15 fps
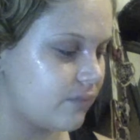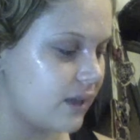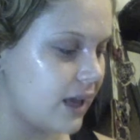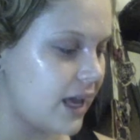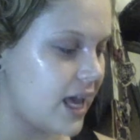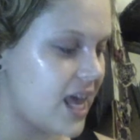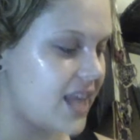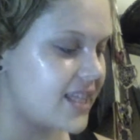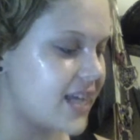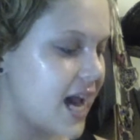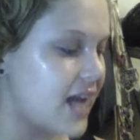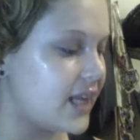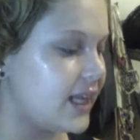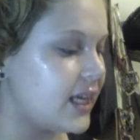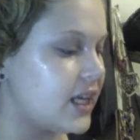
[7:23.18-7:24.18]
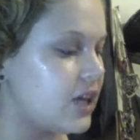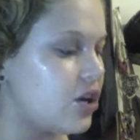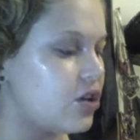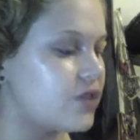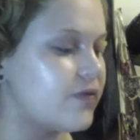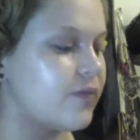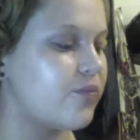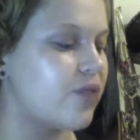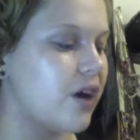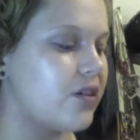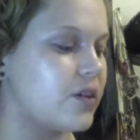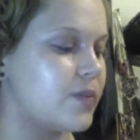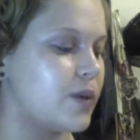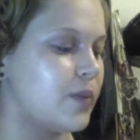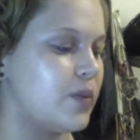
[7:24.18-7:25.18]
It's kind of like it goes from brown
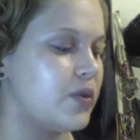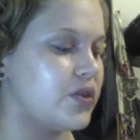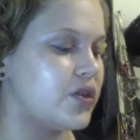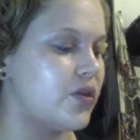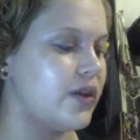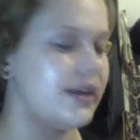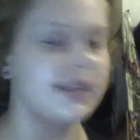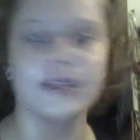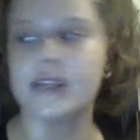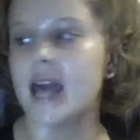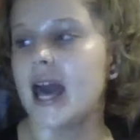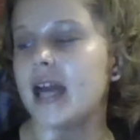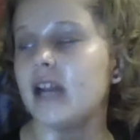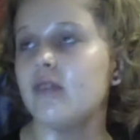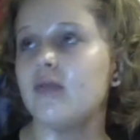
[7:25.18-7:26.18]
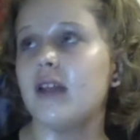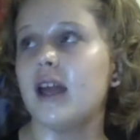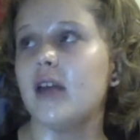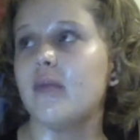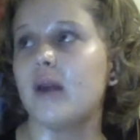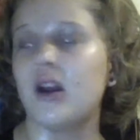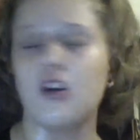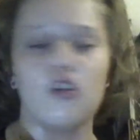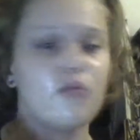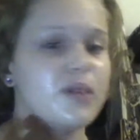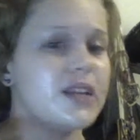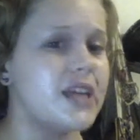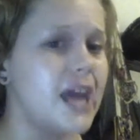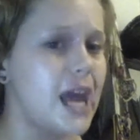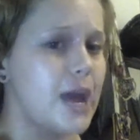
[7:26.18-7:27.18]
to purple. So it's kind of like my Urban
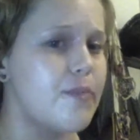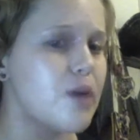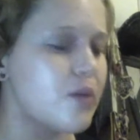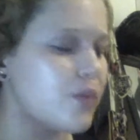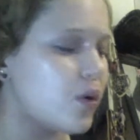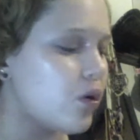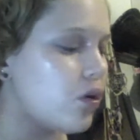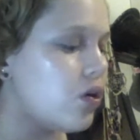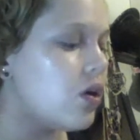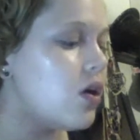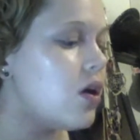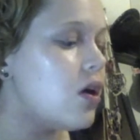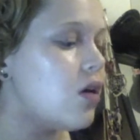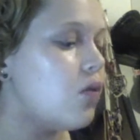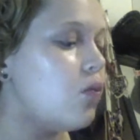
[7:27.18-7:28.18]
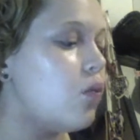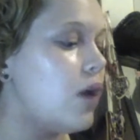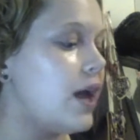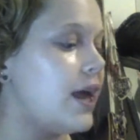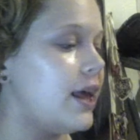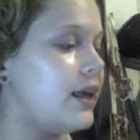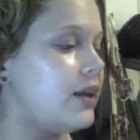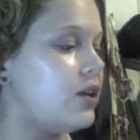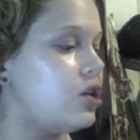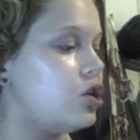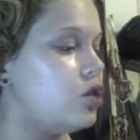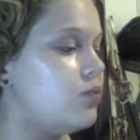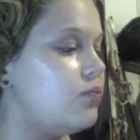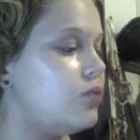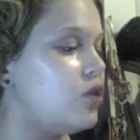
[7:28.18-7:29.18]
Decay purple when
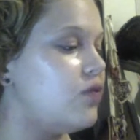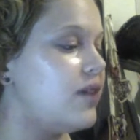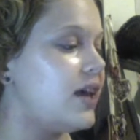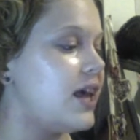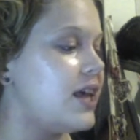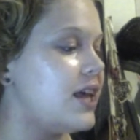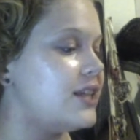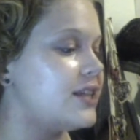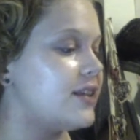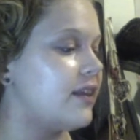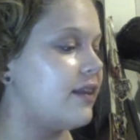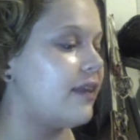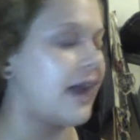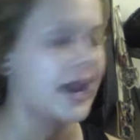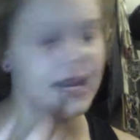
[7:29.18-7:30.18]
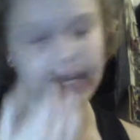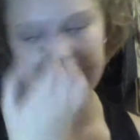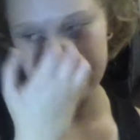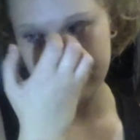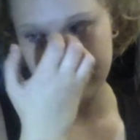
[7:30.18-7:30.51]
you move it into the light,